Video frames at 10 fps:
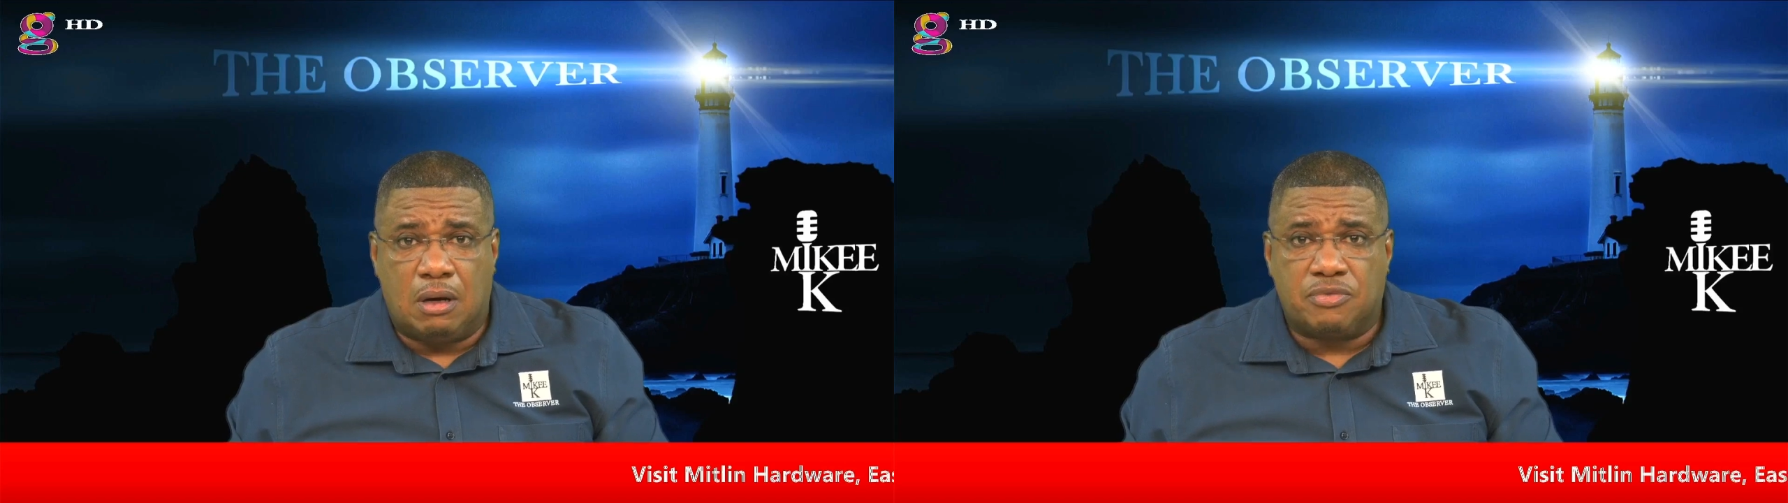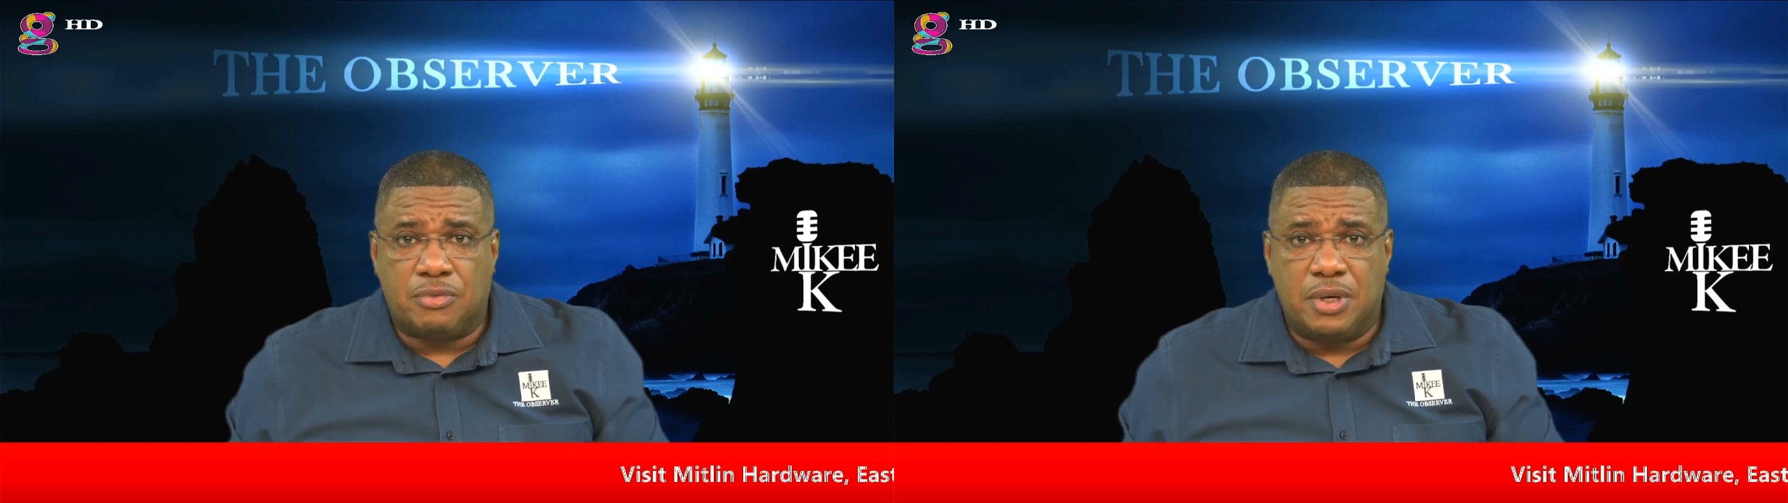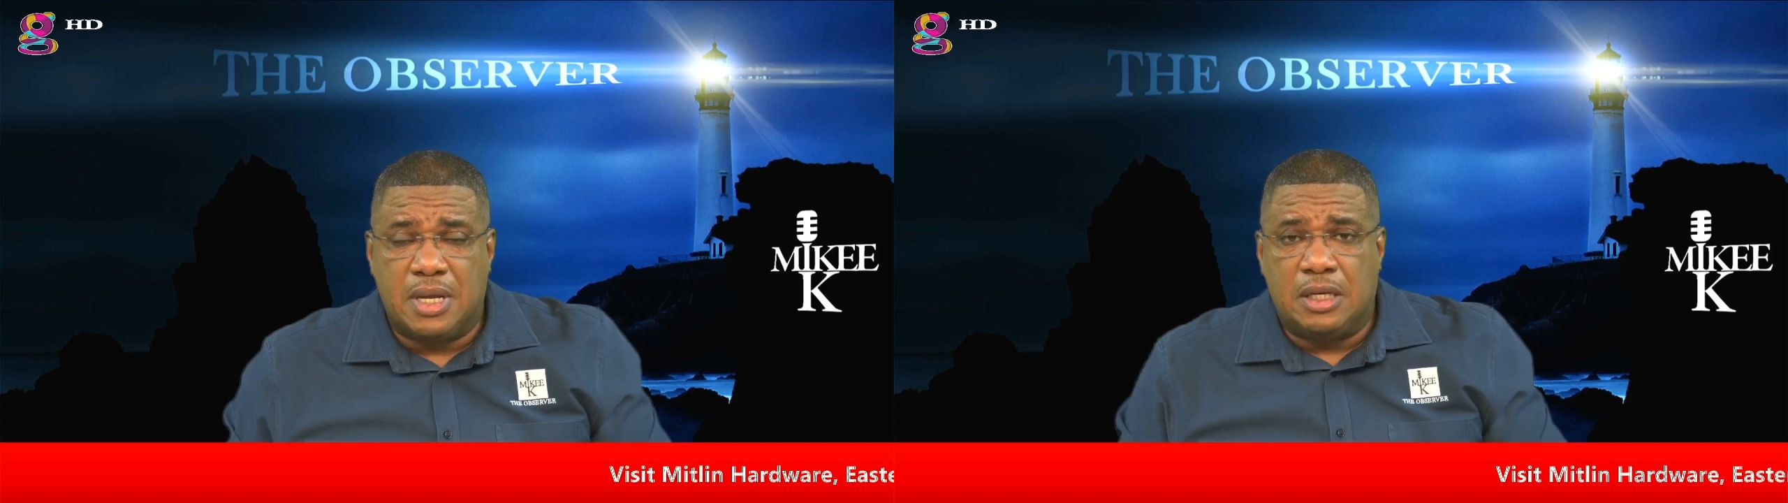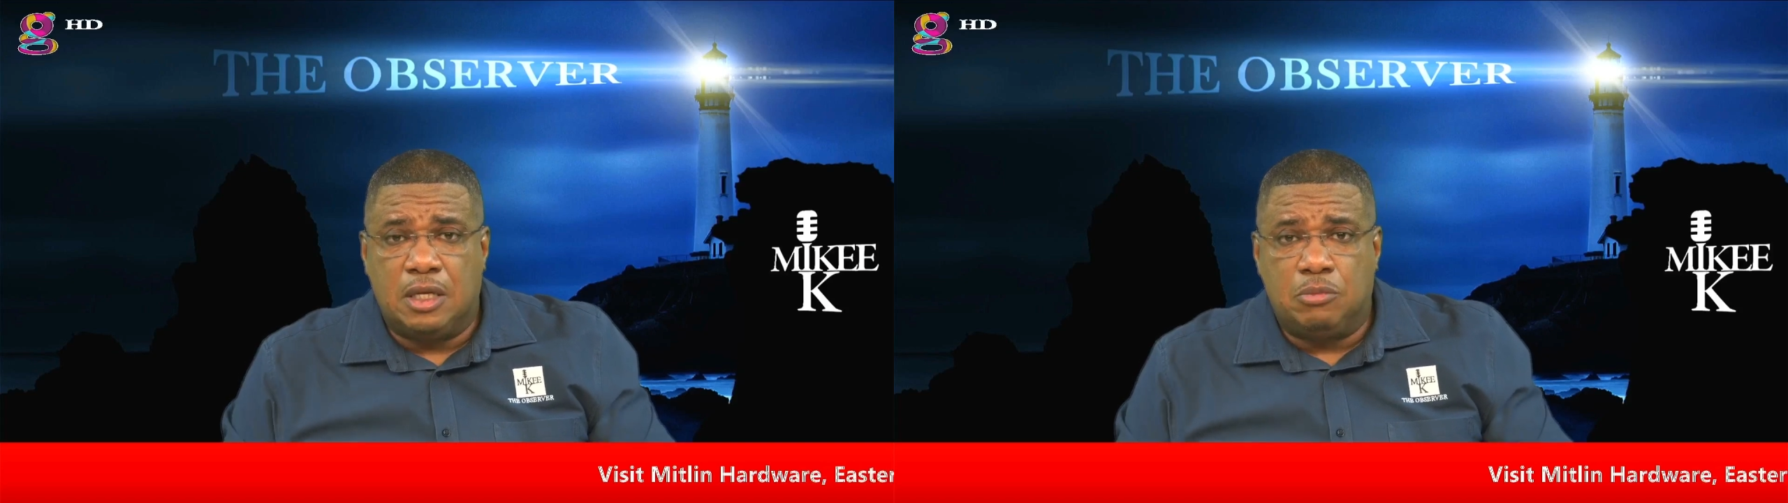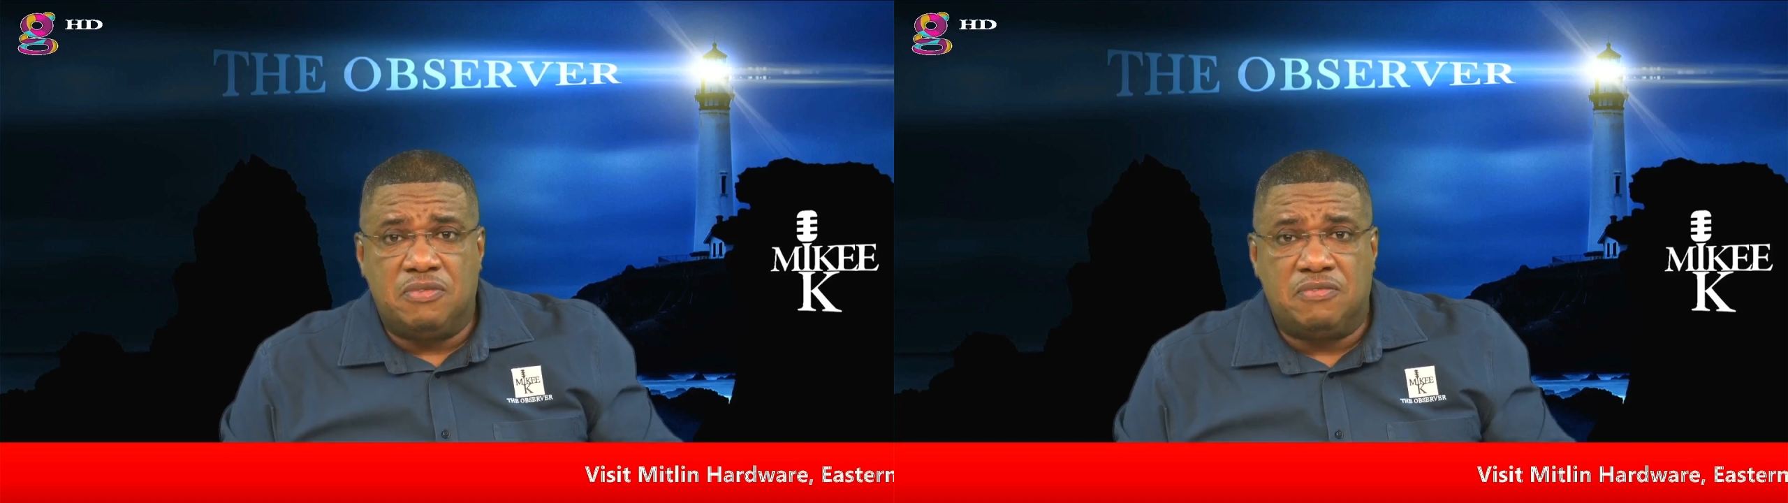afraid that they'll
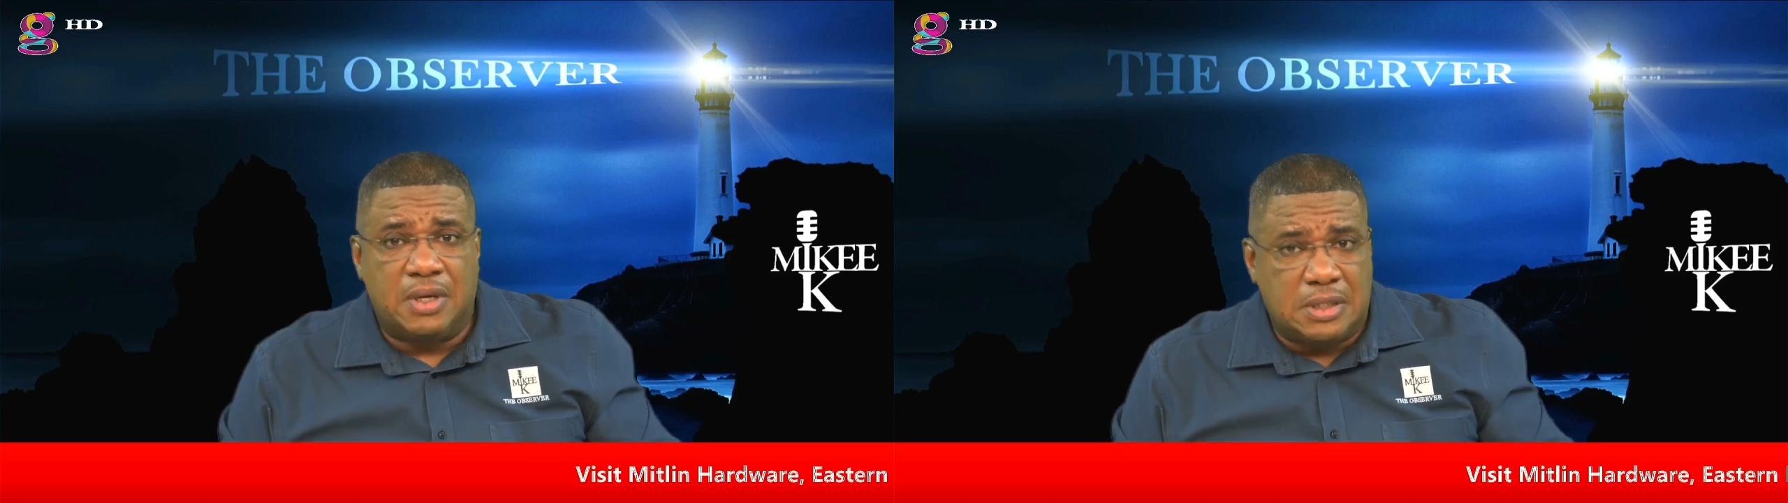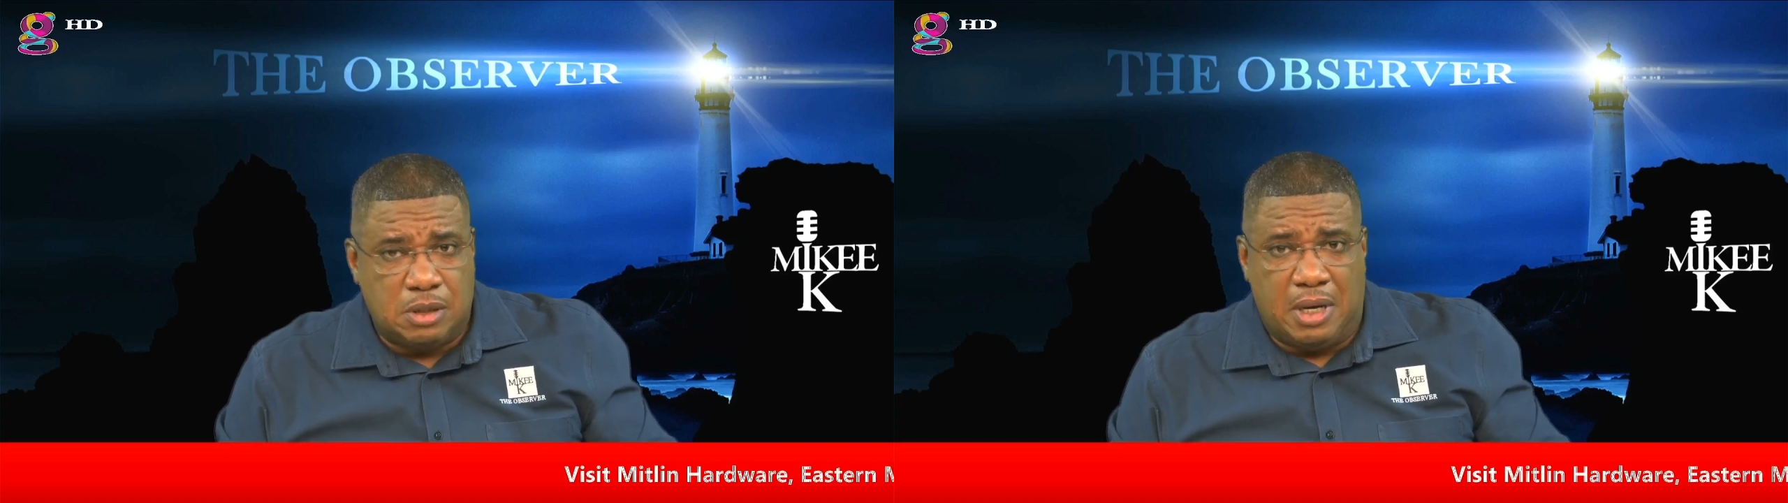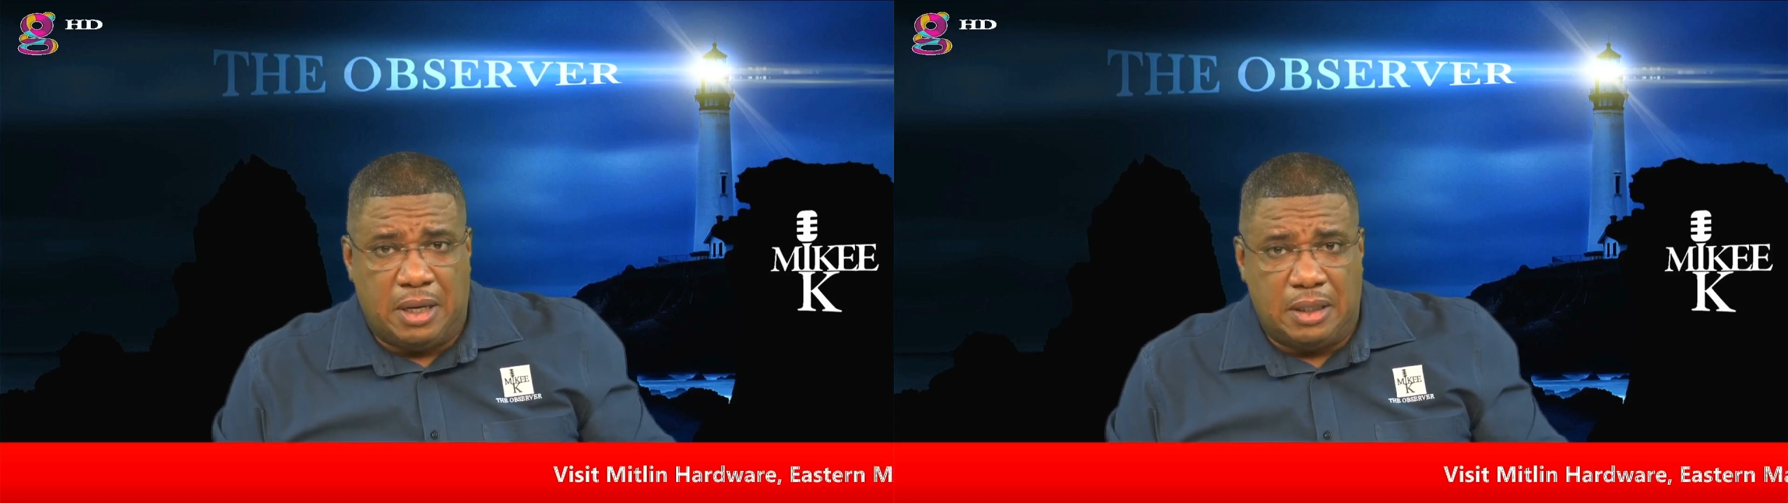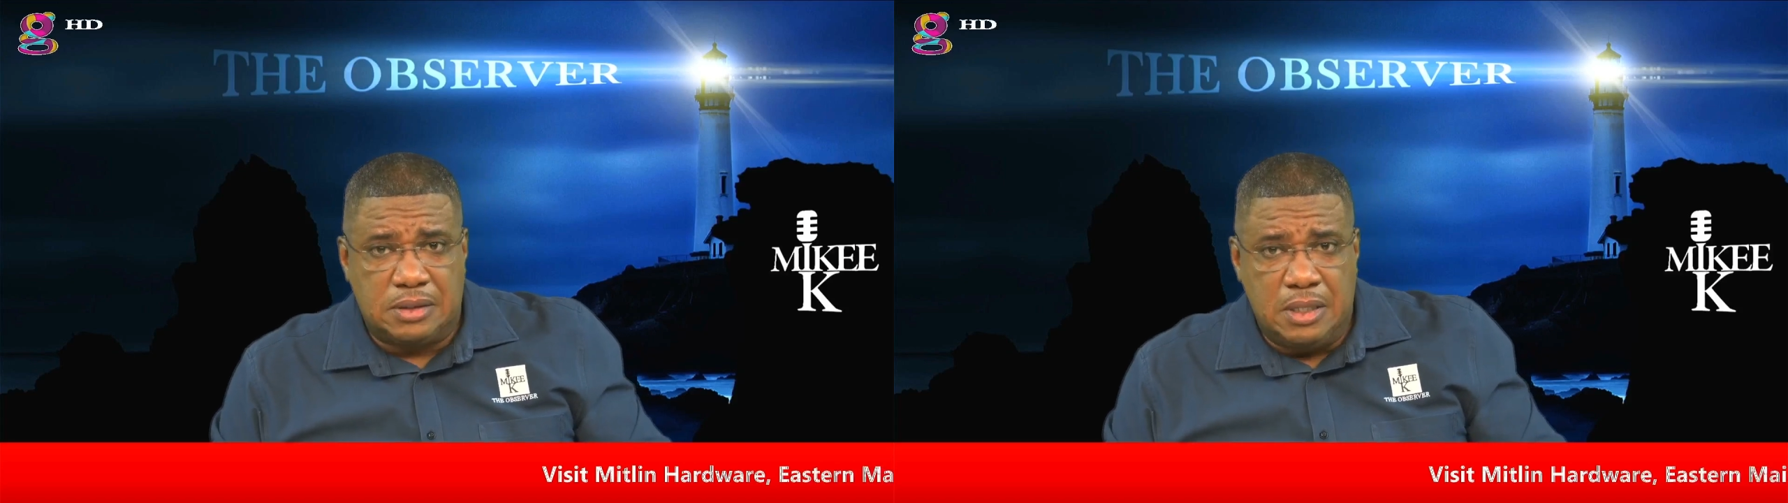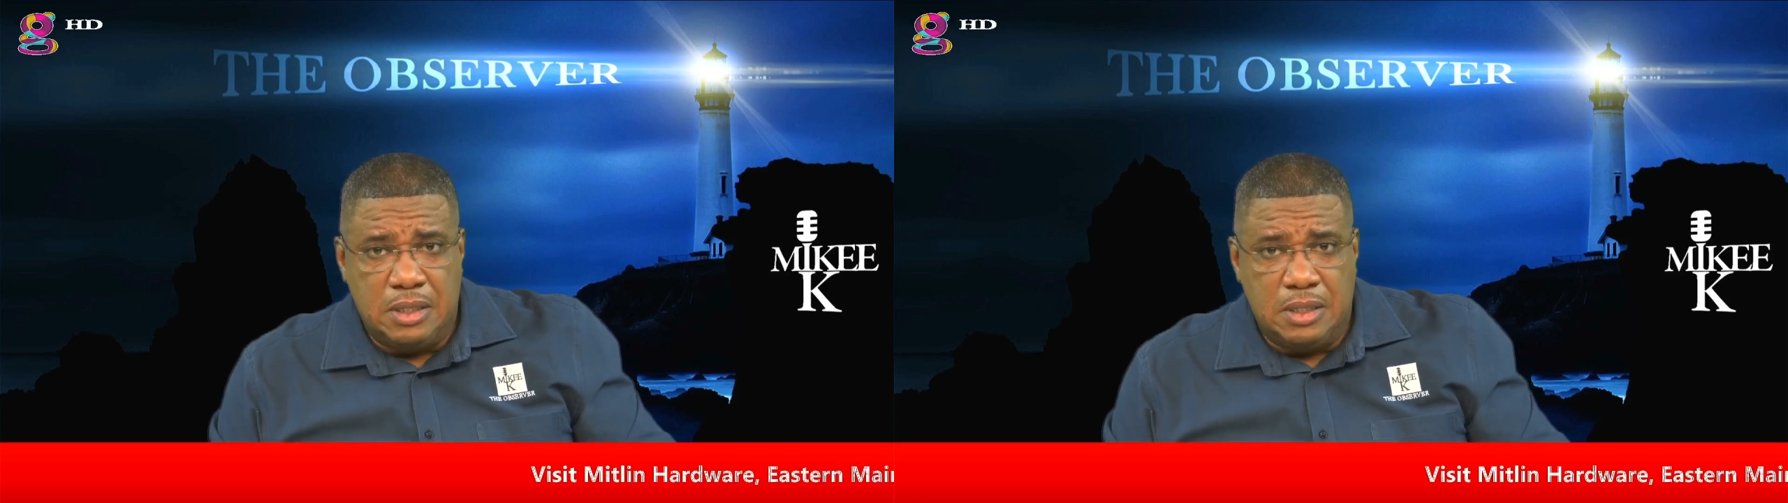be victimized.